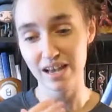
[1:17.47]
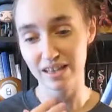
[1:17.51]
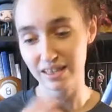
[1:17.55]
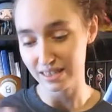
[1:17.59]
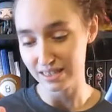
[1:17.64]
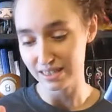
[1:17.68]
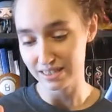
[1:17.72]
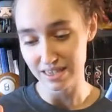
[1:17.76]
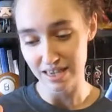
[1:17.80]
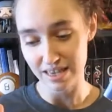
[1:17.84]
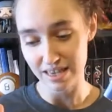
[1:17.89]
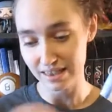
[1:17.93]

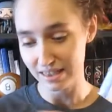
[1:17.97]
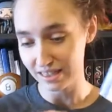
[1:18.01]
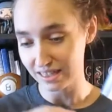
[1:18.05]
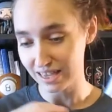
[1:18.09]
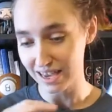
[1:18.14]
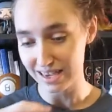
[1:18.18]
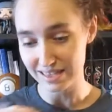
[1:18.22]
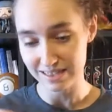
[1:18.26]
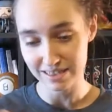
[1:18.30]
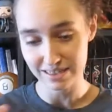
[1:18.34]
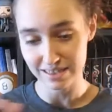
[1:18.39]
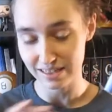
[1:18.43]
Like I said, the
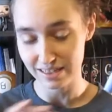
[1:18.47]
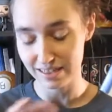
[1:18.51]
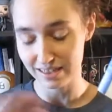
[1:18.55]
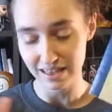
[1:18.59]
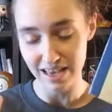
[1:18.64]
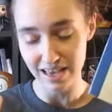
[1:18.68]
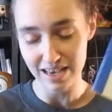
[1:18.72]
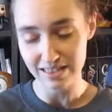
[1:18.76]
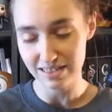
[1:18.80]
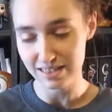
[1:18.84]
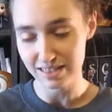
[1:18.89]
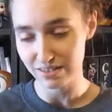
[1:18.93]
last,
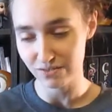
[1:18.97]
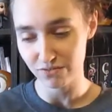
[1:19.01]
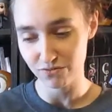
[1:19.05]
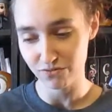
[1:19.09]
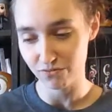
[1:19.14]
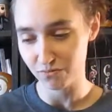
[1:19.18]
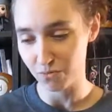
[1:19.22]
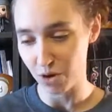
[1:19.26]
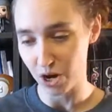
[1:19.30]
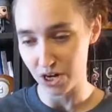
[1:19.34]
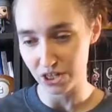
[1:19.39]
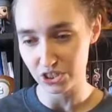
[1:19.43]
last
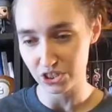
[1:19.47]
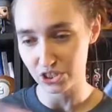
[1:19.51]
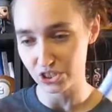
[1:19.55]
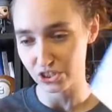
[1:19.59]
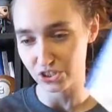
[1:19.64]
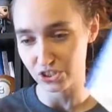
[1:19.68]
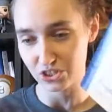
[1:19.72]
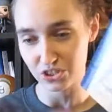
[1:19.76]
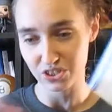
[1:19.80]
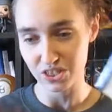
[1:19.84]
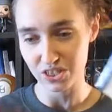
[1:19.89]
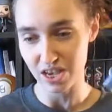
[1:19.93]
of
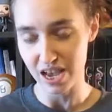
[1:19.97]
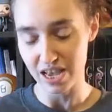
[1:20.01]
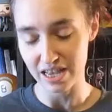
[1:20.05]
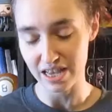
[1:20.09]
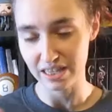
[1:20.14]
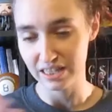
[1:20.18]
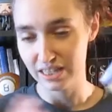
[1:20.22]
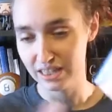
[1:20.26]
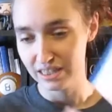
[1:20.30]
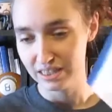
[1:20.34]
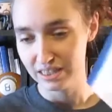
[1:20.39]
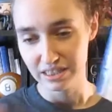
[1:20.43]
March just got
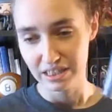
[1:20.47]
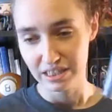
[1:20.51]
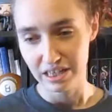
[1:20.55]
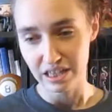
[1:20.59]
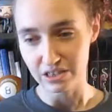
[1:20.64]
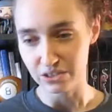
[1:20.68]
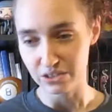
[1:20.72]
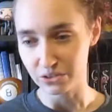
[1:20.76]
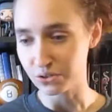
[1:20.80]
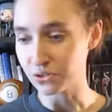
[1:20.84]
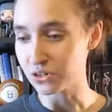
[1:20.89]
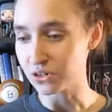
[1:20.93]

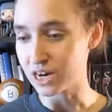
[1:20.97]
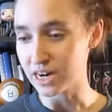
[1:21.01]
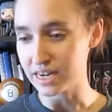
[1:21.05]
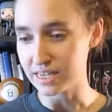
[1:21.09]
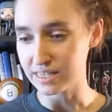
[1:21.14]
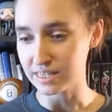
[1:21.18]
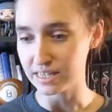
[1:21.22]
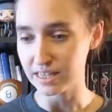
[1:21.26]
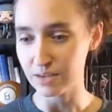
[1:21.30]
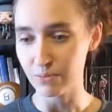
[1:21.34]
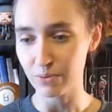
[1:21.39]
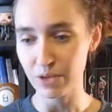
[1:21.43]
a little crazy.